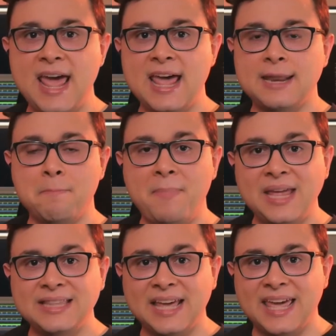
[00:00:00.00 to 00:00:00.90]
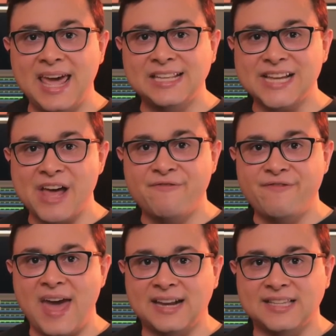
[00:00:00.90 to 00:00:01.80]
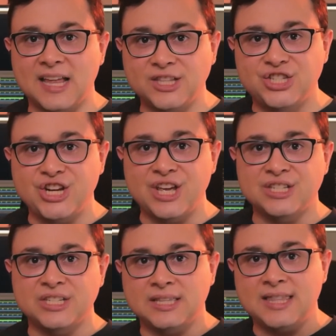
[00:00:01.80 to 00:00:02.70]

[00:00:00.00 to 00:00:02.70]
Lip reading: and made the gate affect just